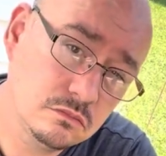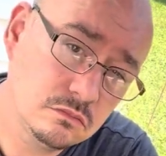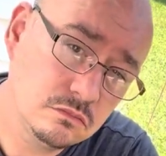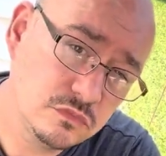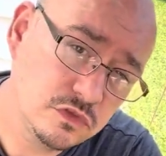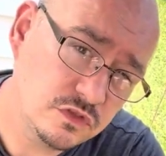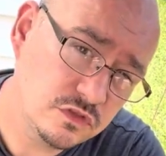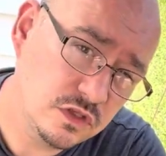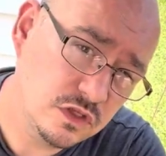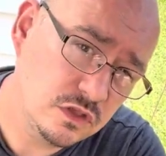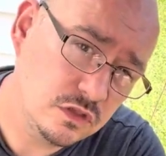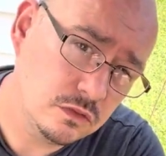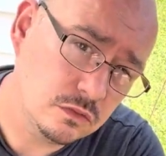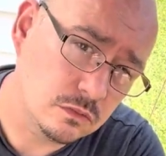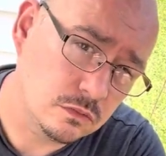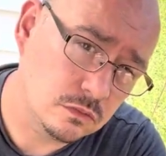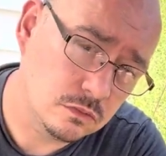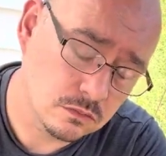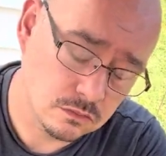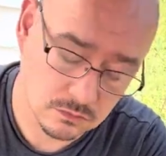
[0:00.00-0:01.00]
just like you.
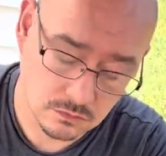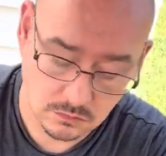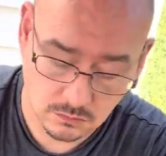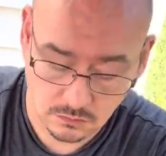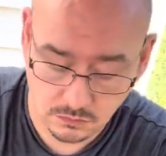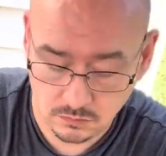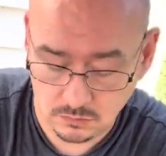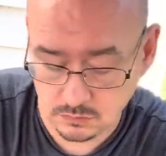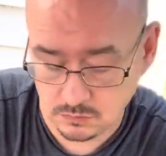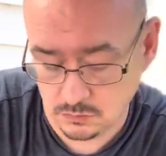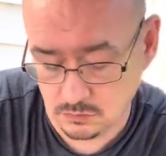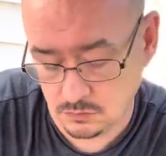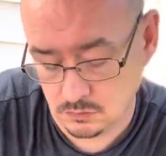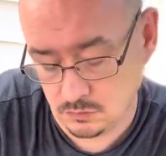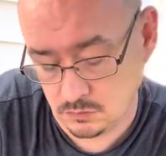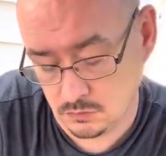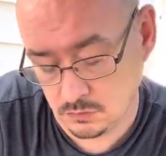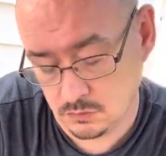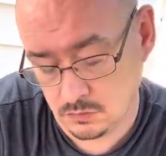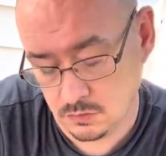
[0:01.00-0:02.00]

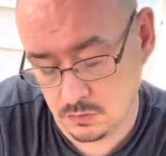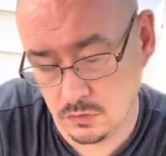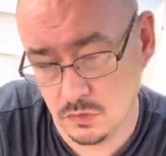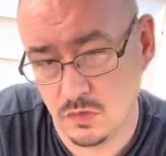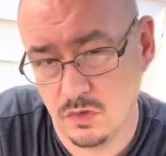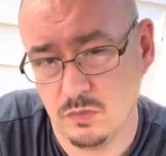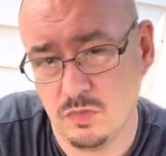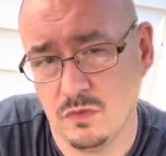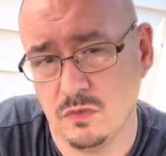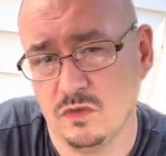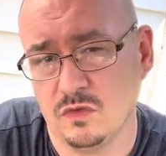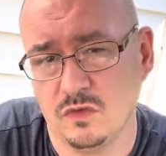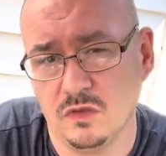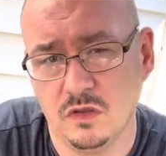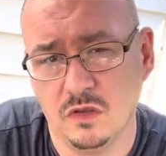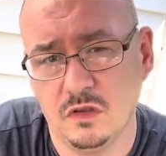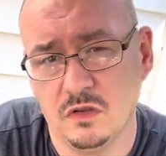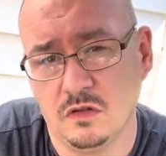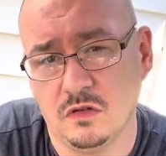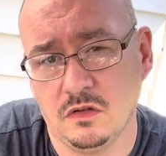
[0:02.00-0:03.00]
You can be
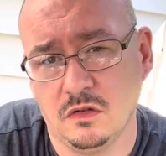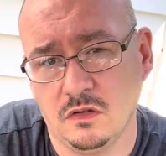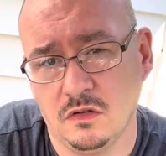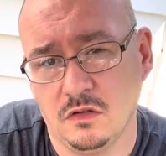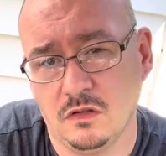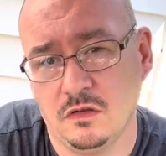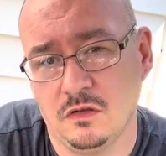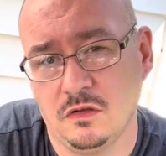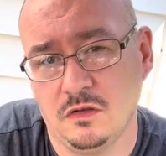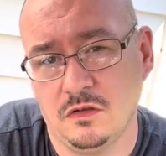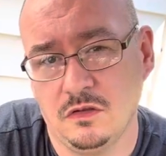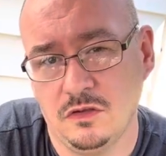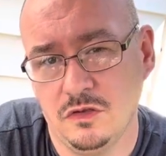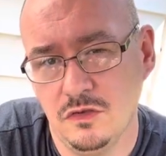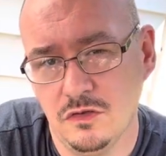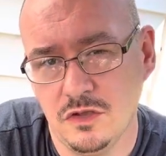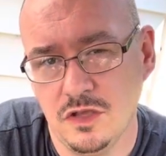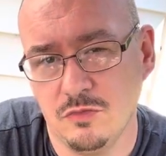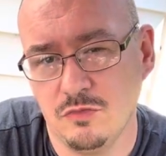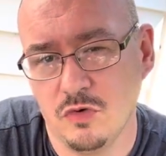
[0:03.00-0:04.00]
resilient. You
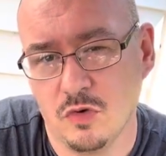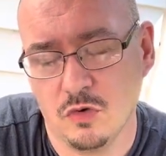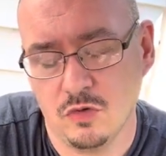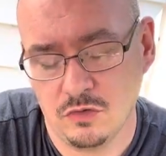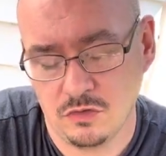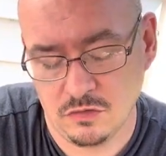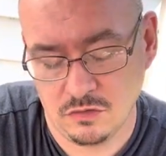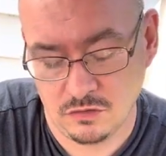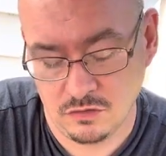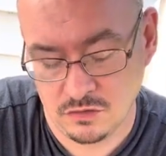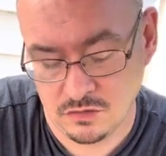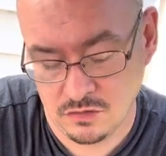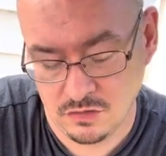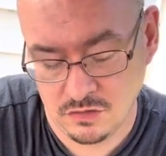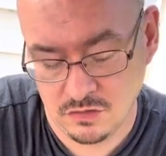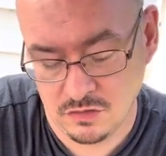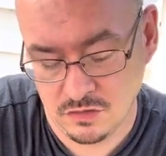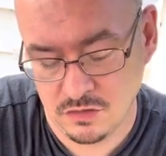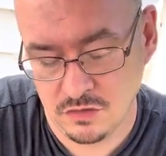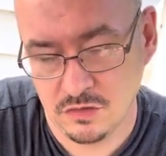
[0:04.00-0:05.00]
can keep growing.
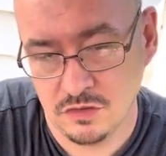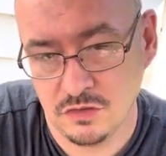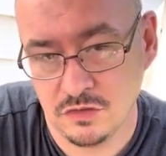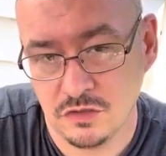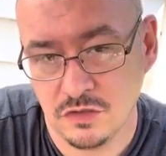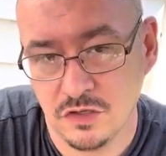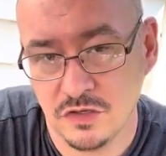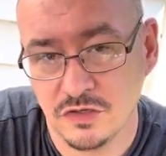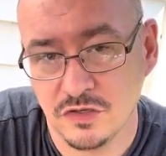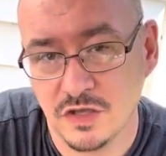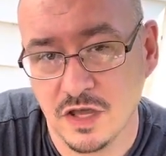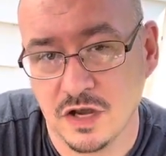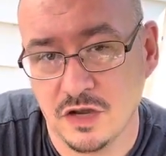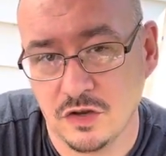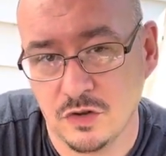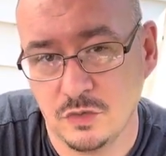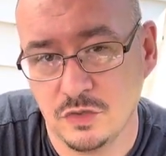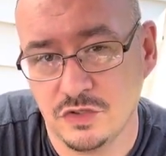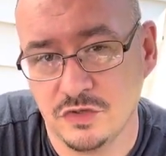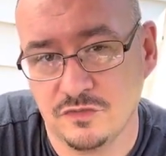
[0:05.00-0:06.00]
You just got to
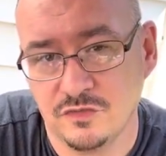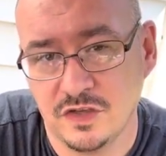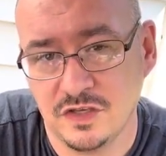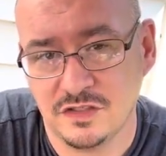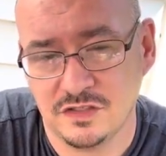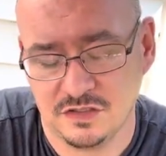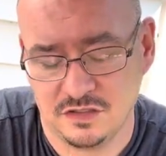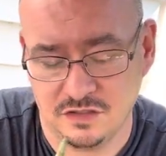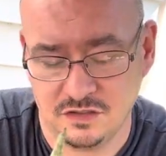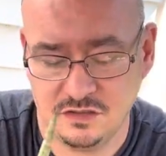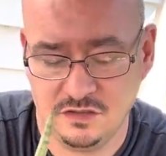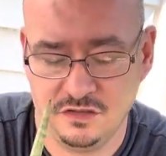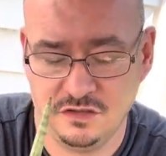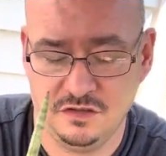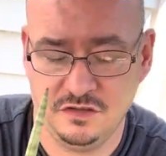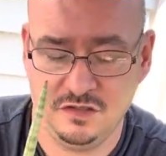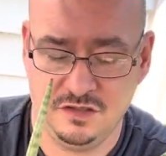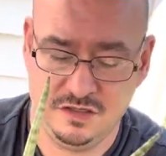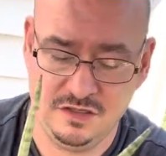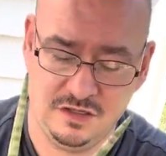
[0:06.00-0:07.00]
know what you're facing.
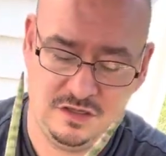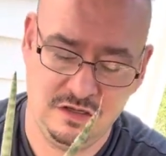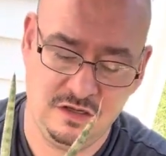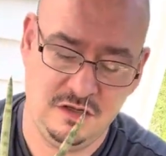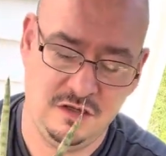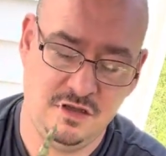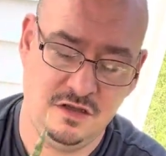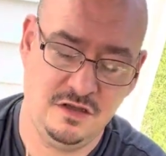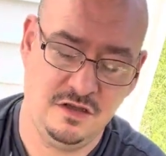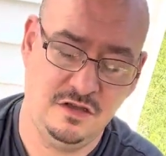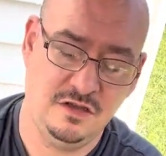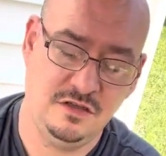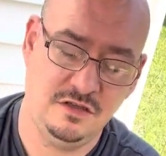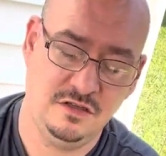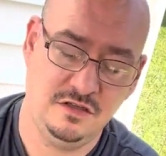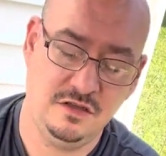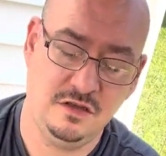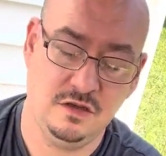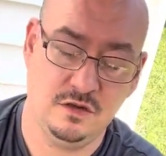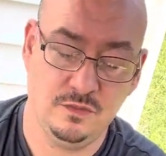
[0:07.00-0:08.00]

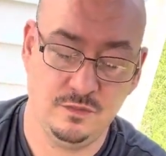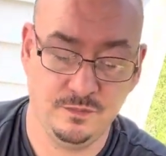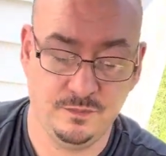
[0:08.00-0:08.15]
So